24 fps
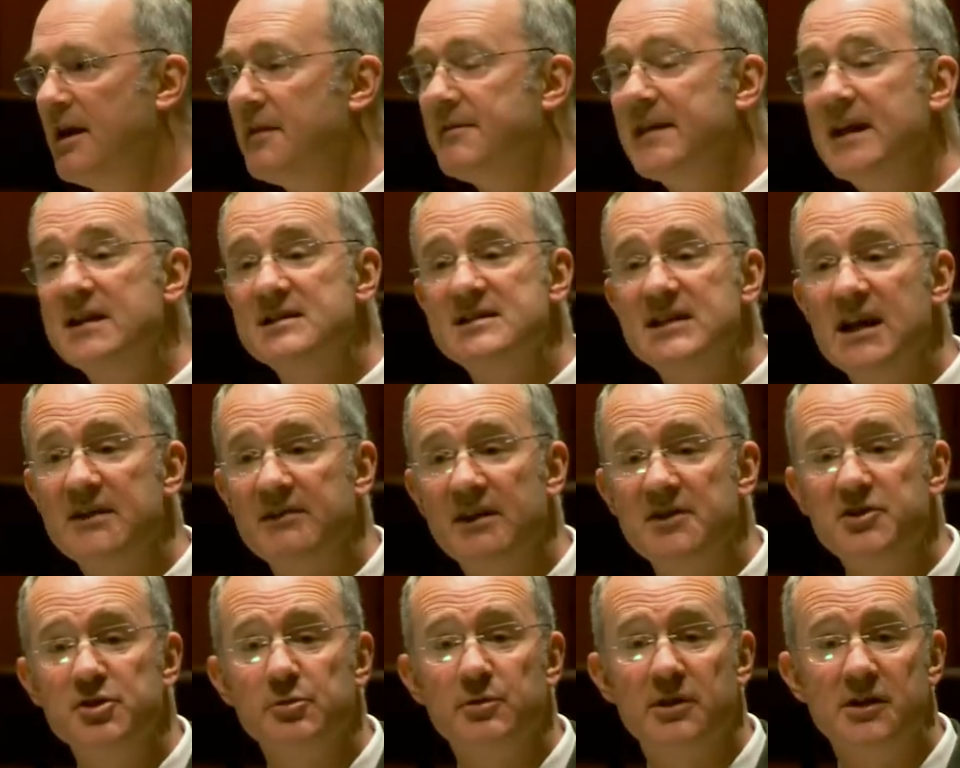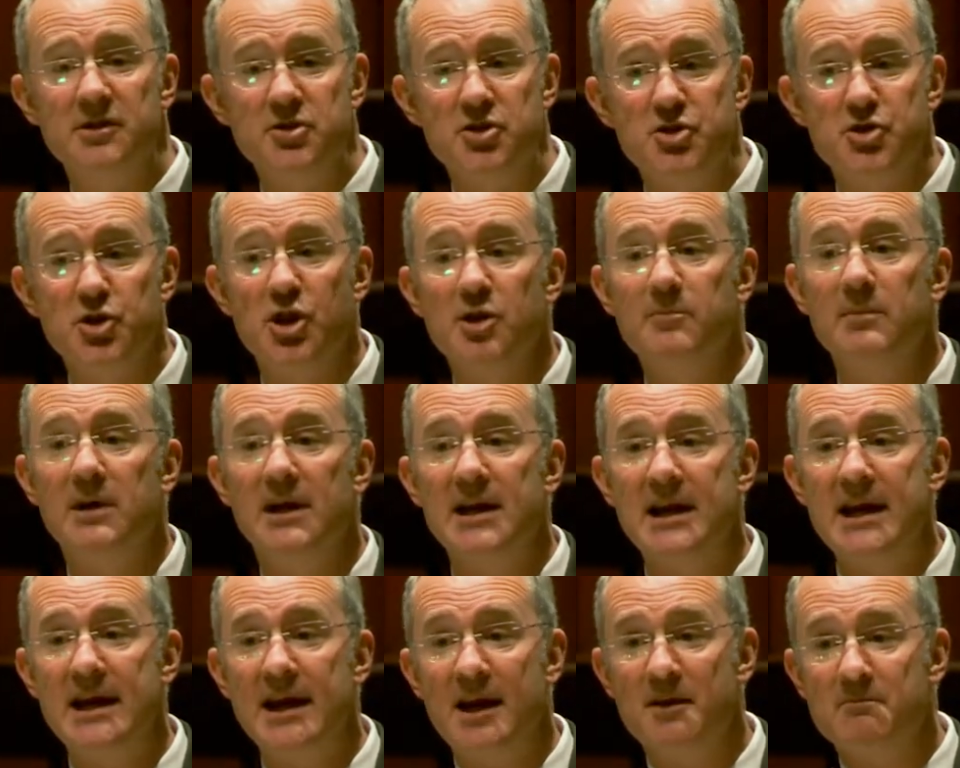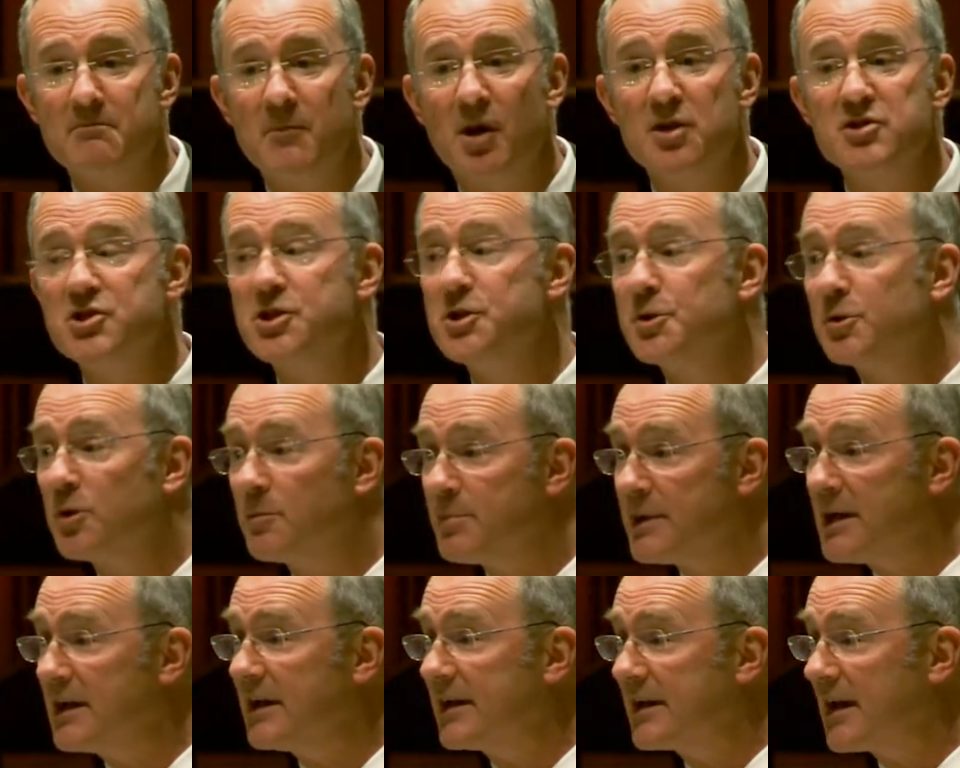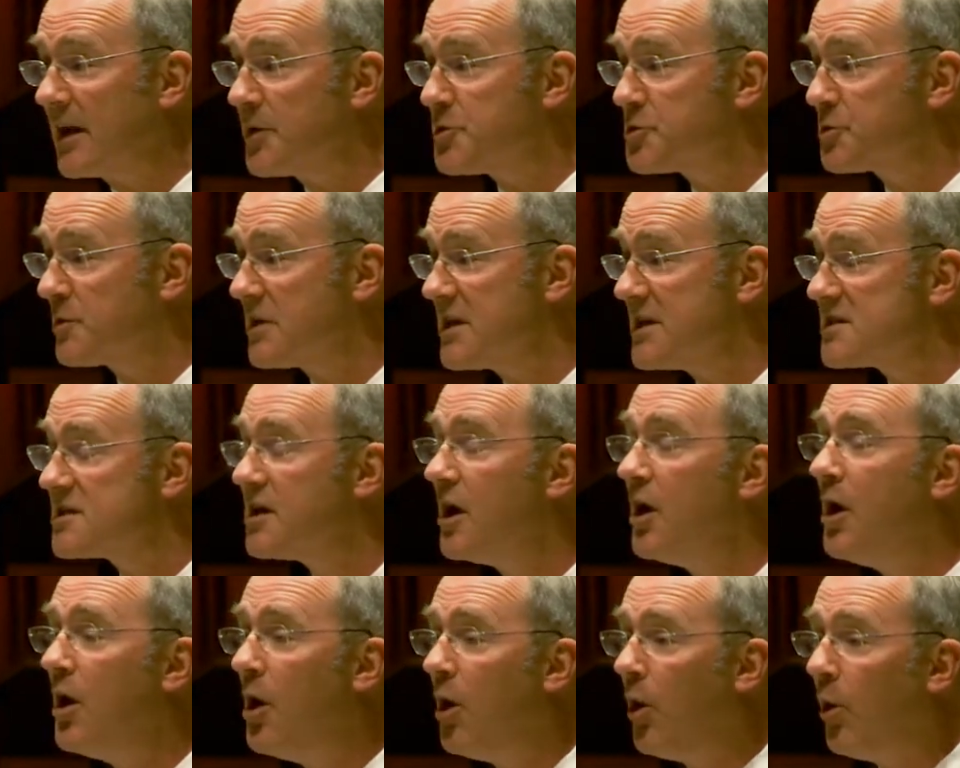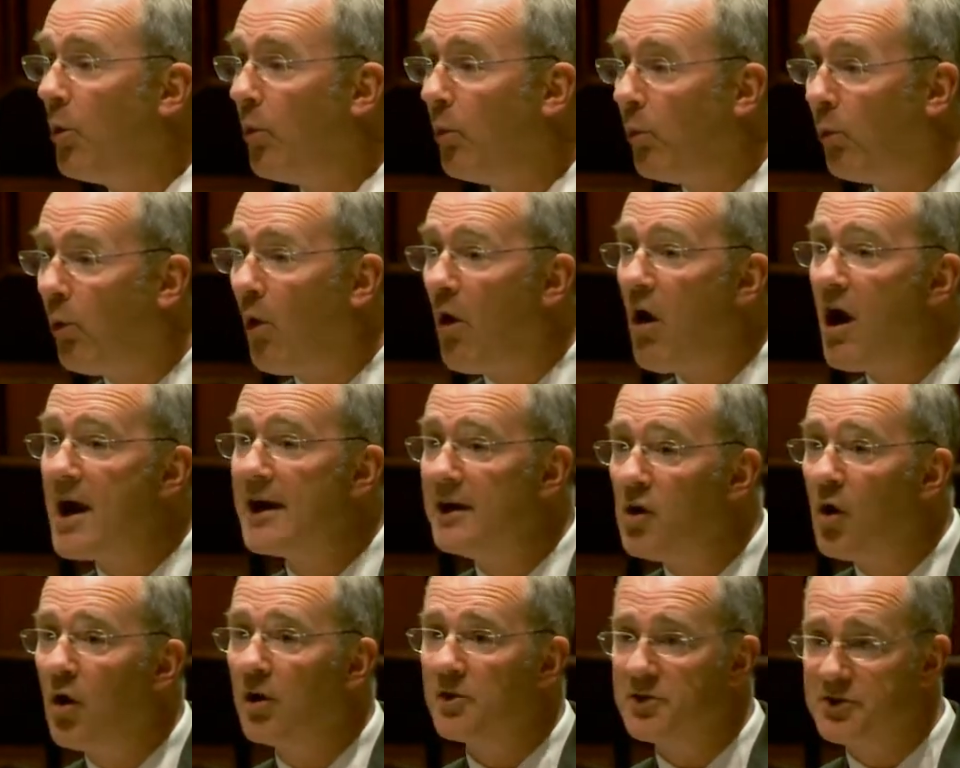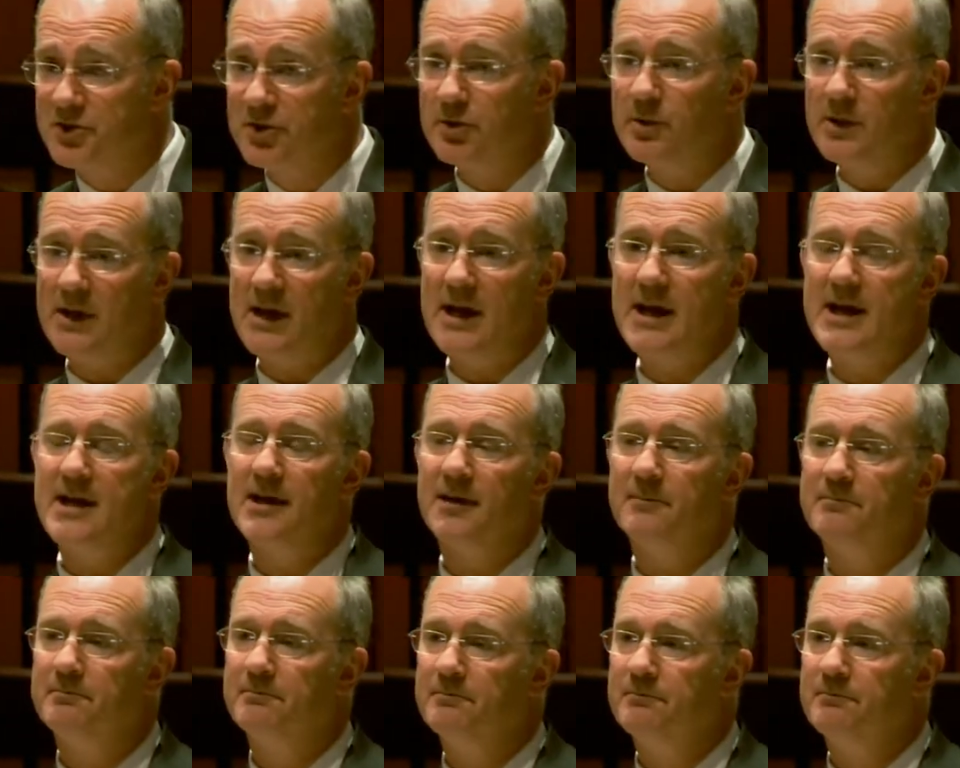That's how they do it in Germany and most European countries. Why not do it here?